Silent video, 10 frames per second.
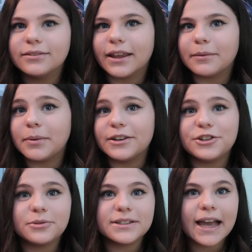like
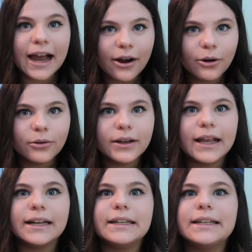Benji was out
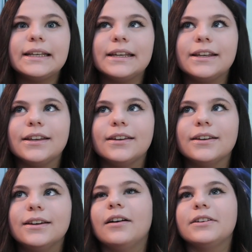and
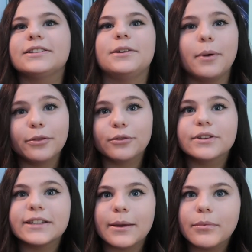he obviously went through
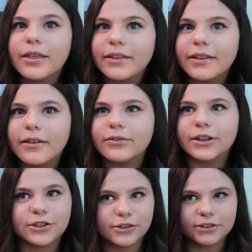the same thing that
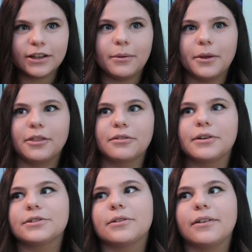Victor is going
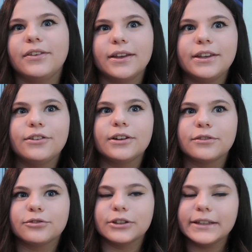through, so I feel like he could
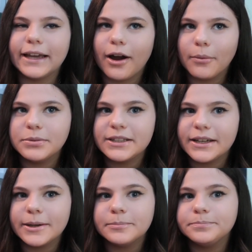have really helped
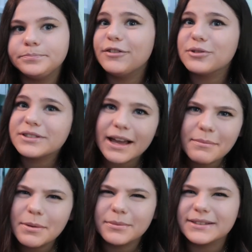him. Even though
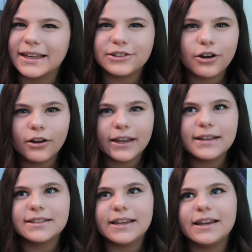Simon was like
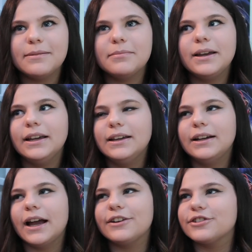talking to him,
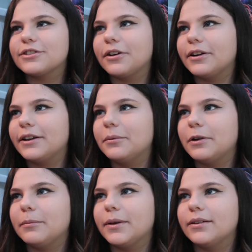I just thought it
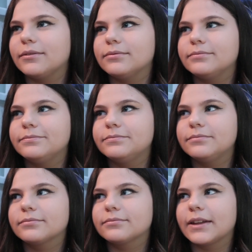would have been
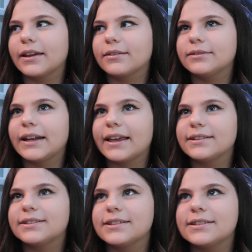like
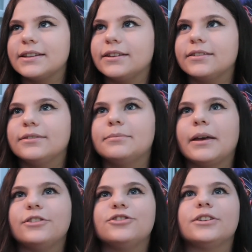nice to see
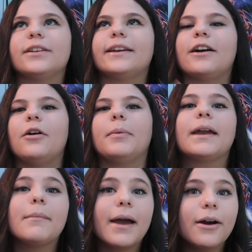Benji like
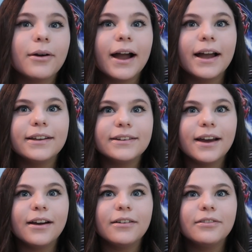helping him out, kind
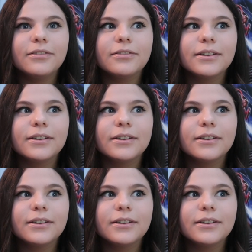of,